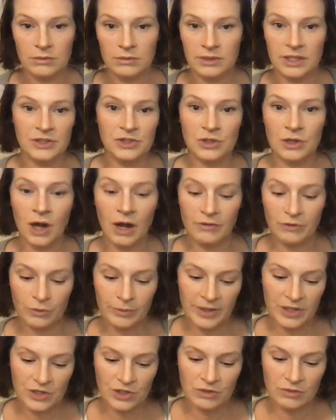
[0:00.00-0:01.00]
That's your
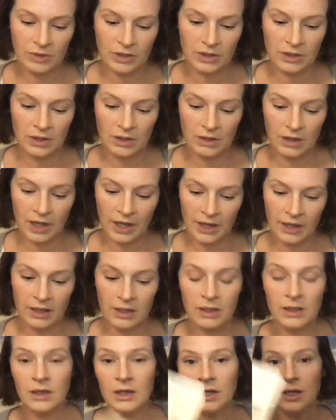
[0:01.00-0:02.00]
confirmation right there. Okay.